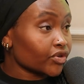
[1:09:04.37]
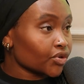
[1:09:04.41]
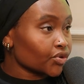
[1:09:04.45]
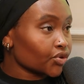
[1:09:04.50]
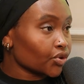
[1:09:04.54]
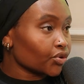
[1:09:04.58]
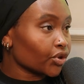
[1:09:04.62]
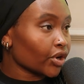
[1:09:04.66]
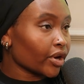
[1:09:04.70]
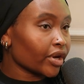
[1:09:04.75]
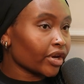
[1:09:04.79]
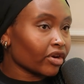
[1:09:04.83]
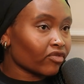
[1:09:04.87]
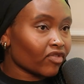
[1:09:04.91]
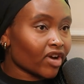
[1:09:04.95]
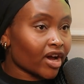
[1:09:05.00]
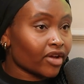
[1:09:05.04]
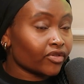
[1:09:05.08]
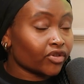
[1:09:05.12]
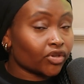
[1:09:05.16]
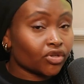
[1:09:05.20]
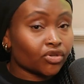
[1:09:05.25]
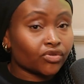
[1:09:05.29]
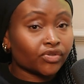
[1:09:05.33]
as you're going
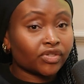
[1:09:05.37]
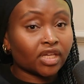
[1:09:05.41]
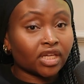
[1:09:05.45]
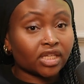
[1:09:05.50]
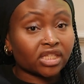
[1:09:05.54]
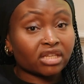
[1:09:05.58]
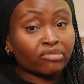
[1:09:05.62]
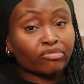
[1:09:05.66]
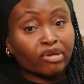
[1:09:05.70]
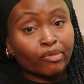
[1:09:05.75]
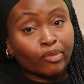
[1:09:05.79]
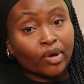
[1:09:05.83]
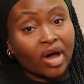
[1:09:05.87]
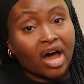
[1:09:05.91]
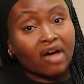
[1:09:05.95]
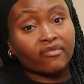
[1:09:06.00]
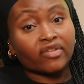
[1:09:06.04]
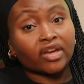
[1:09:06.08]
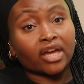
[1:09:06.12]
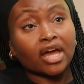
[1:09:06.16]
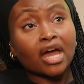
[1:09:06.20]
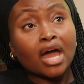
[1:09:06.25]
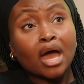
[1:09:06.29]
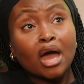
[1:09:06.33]
around and you see some people having